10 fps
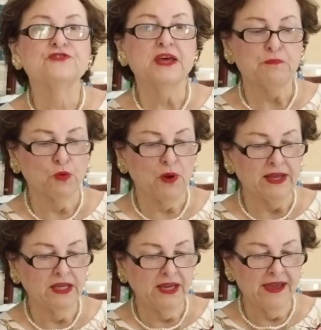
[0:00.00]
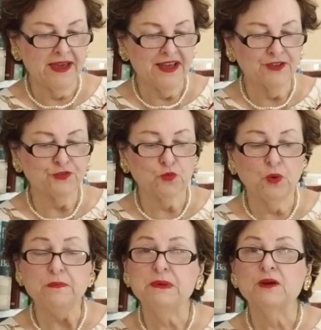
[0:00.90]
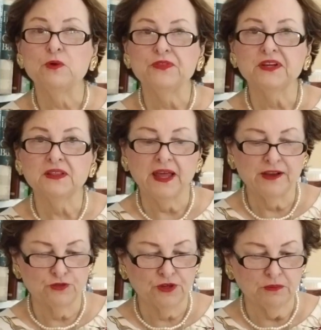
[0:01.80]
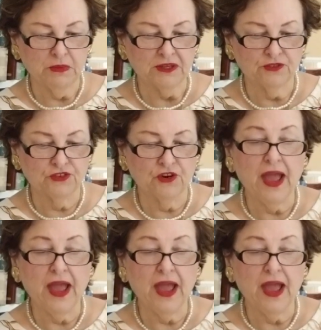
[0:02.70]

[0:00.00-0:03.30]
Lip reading: separating eggs, whipping with an electric mixer,